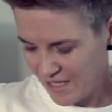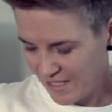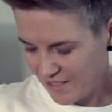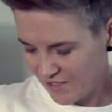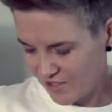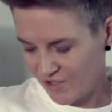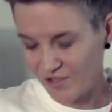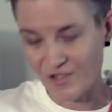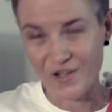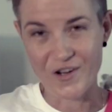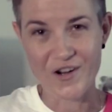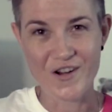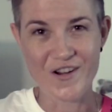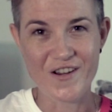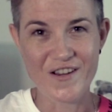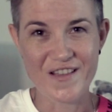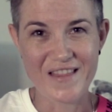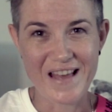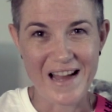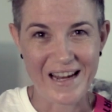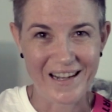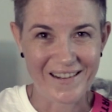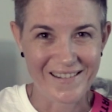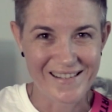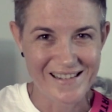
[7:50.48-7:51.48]
So
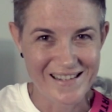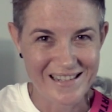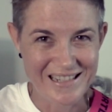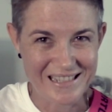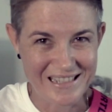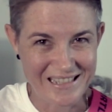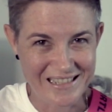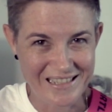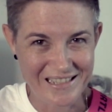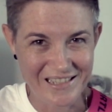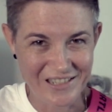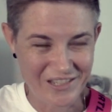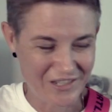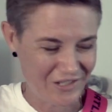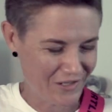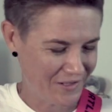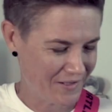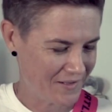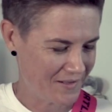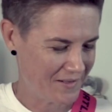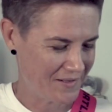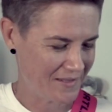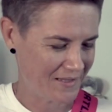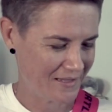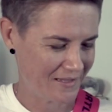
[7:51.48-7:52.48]
that grounding issue
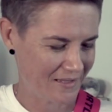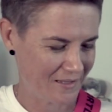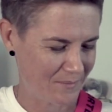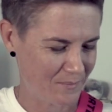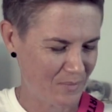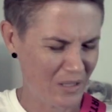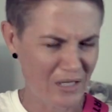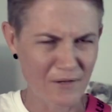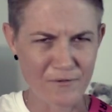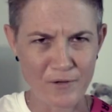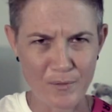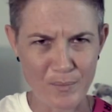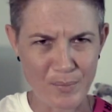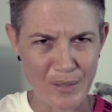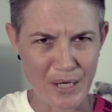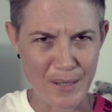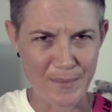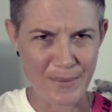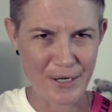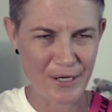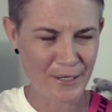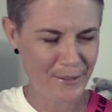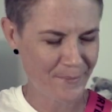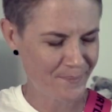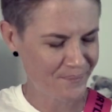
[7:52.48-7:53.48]
is a bit of a
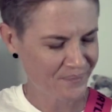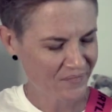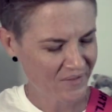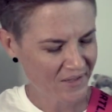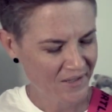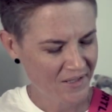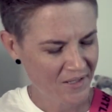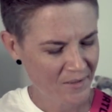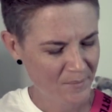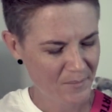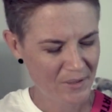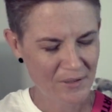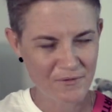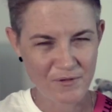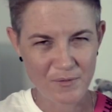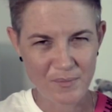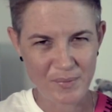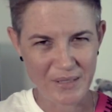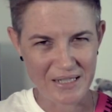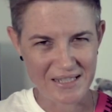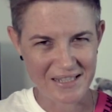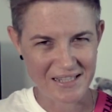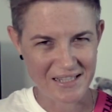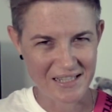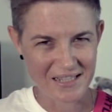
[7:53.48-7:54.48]
bummer, bit of a
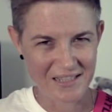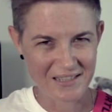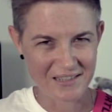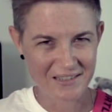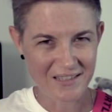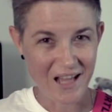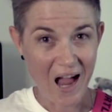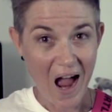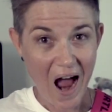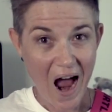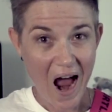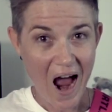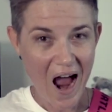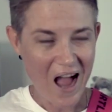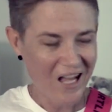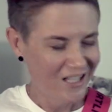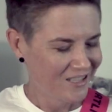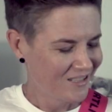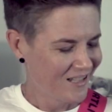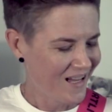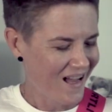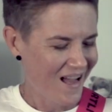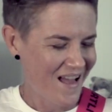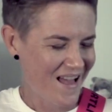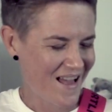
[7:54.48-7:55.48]
buzzkill,
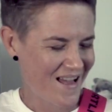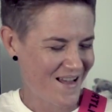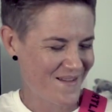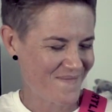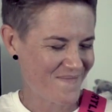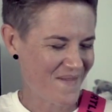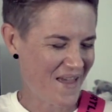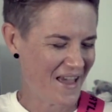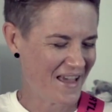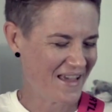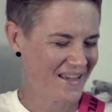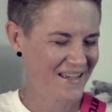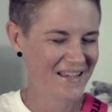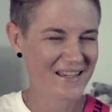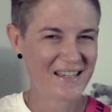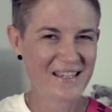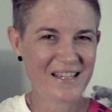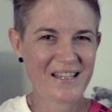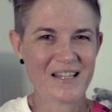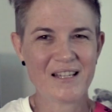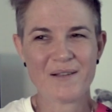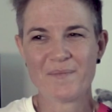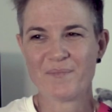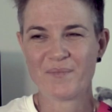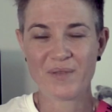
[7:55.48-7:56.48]

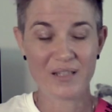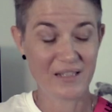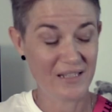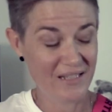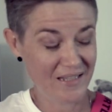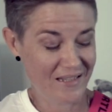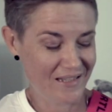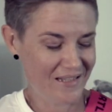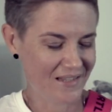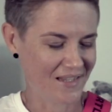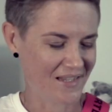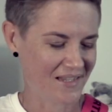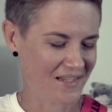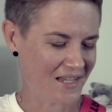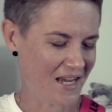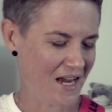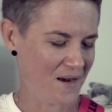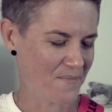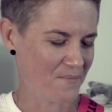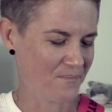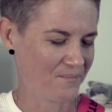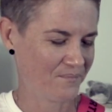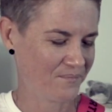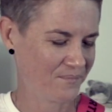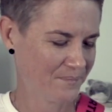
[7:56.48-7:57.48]
but this is the
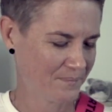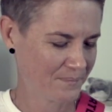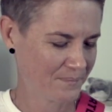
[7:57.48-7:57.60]
same.